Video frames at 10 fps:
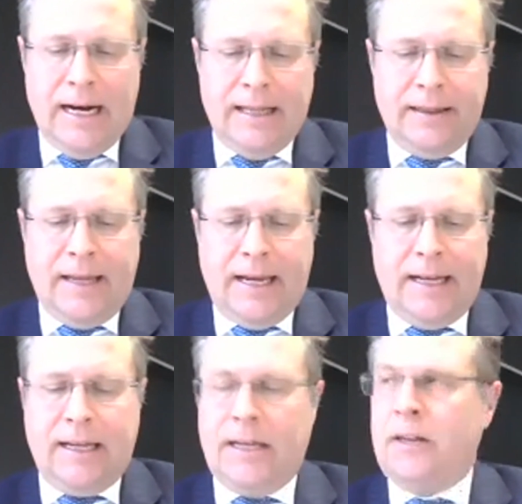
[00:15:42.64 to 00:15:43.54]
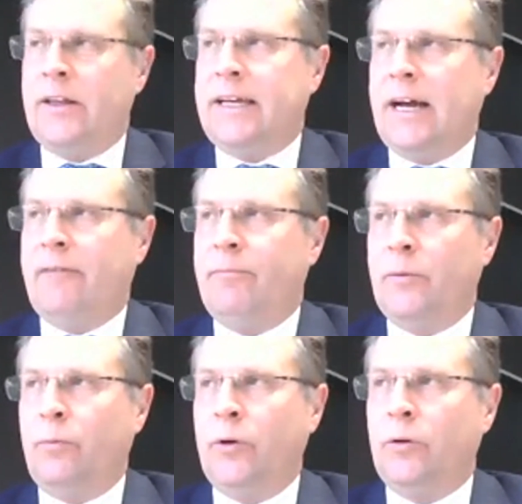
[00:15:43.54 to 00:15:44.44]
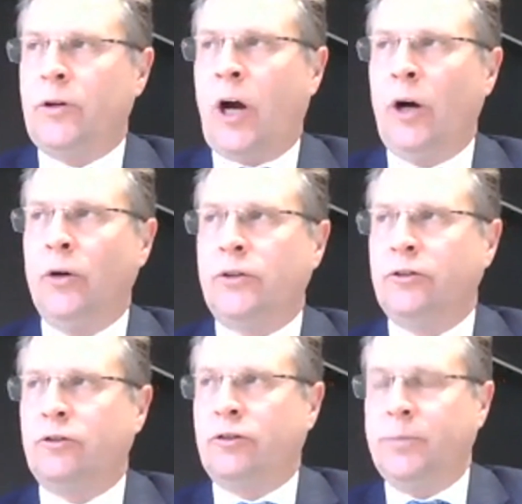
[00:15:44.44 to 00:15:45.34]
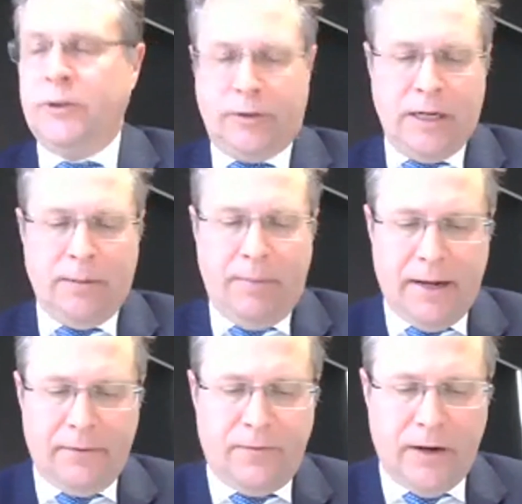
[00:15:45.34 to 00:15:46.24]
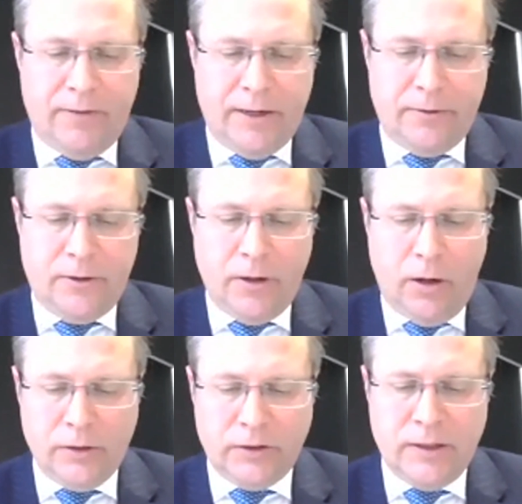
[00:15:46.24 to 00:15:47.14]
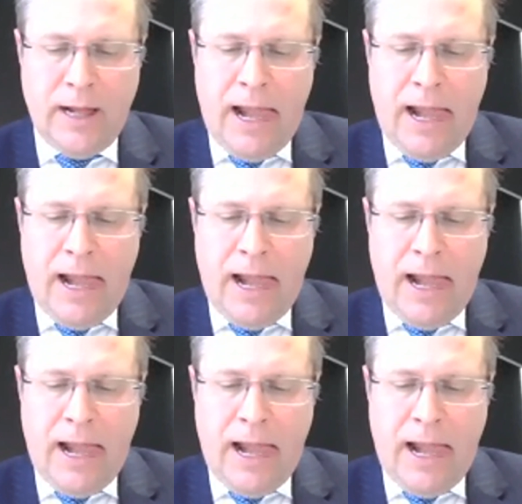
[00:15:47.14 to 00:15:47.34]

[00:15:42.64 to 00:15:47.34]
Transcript: then the government will co-contribute an amount of $500.